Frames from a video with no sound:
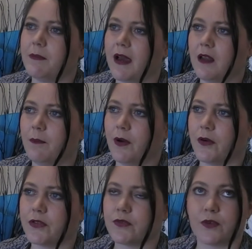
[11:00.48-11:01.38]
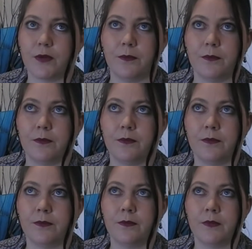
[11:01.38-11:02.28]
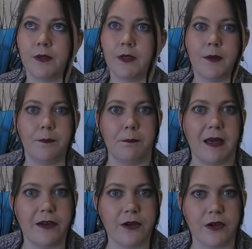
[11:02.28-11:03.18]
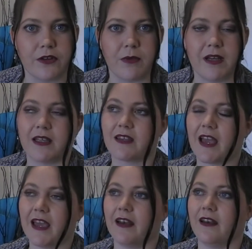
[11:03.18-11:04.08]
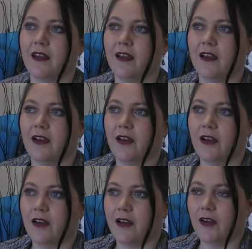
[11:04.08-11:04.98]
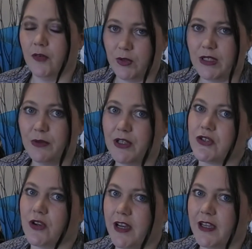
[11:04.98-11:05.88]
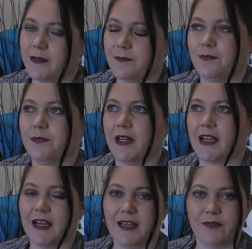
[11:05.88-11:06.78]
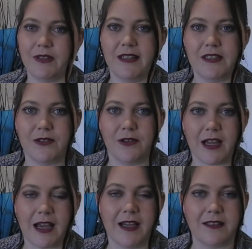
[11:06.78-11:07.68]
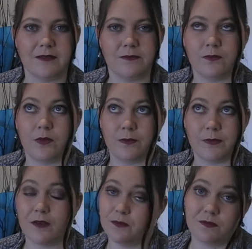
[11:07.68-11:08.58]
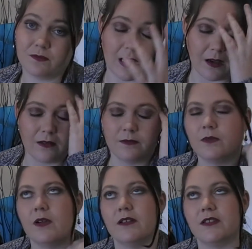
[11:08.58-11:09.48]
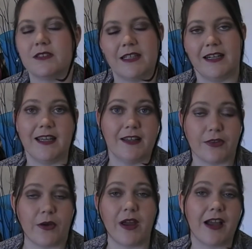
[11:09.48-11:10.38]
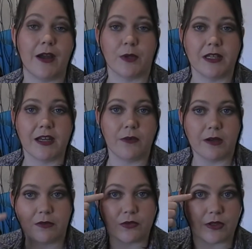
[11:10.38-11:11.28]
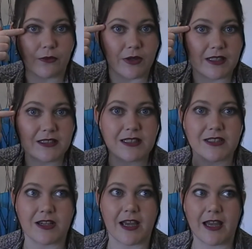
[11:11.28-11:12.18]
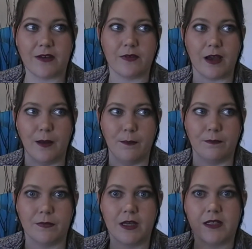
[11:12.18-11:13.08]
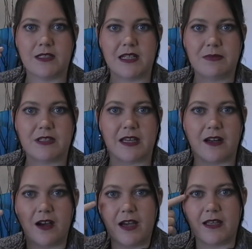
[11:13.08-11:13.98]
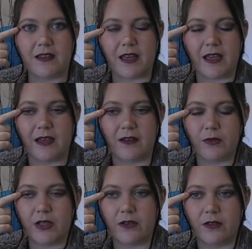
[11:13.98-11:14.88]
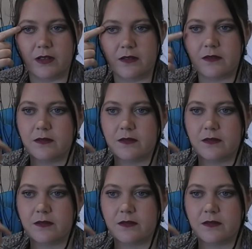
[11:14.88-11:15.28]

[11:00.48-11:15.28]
Bella Box from Mellow Cosmetics, and I really want to try it, but I can't really do, I'll just say it again, sorry, I can't really get away with doing wings, because I have deep set eyes and, what do you call it?